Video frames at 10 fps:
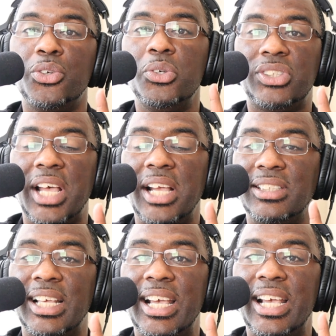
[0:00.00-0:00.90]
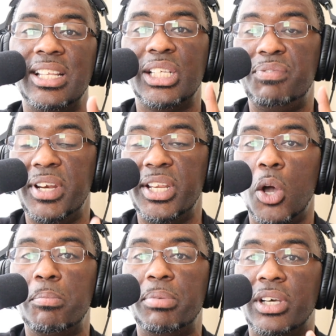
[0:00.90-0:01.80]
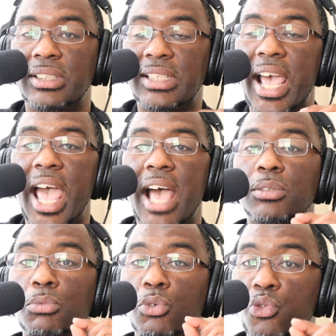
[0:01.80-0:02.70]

sure you stay to the end of this video because I have some